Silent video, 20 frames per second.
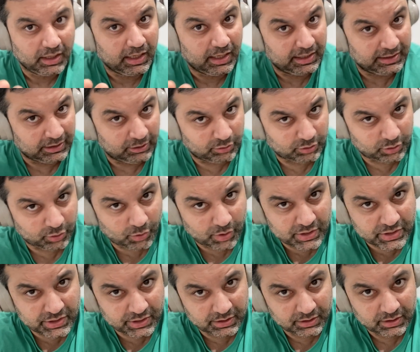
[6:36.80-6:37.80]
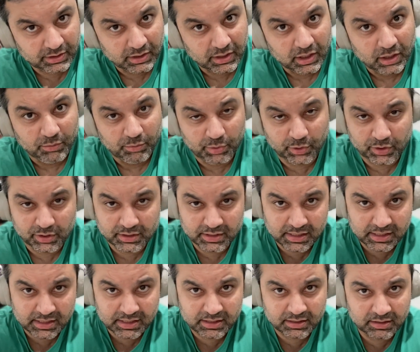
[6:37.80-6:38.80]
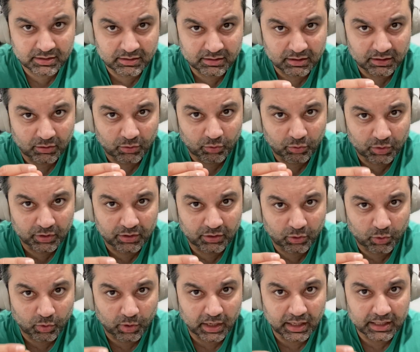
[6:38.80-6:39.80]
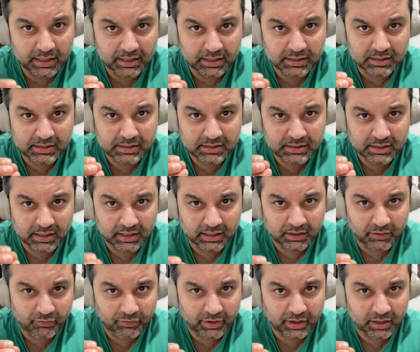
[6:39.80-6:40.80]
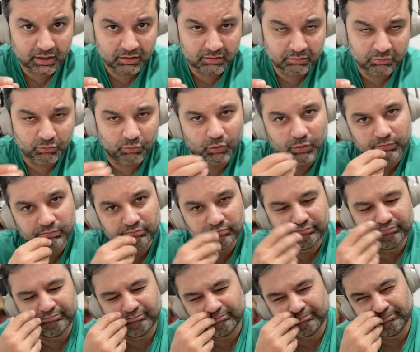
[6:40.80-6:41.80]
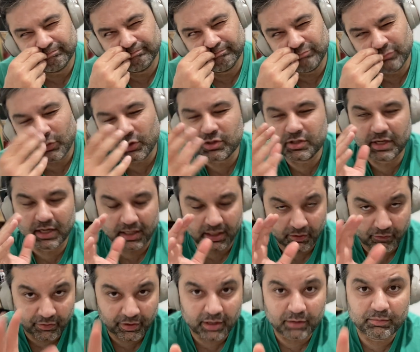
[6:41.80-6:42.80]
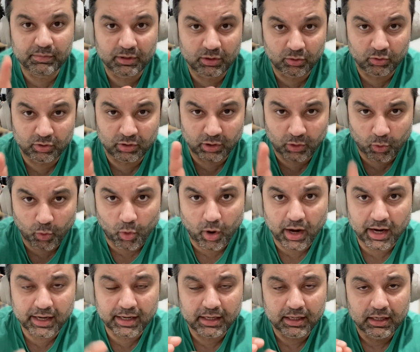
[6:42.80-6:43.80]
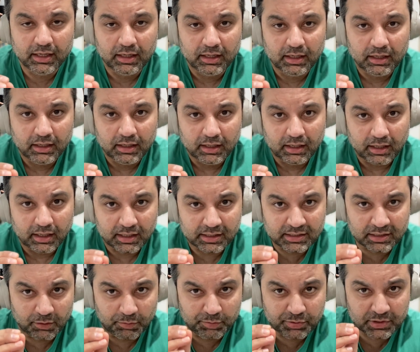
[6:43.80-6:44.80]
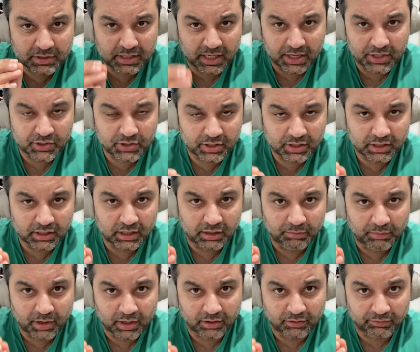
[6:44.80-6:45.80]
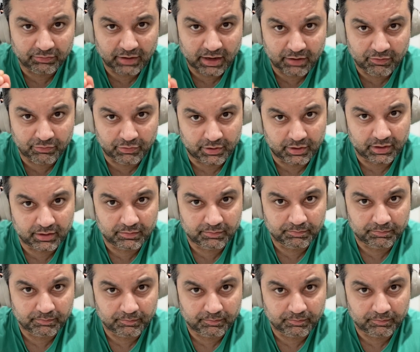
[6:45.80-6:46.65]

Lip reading: And that was a question, because this would require a significant, well, not significant, but it would require a substantial amount of effort.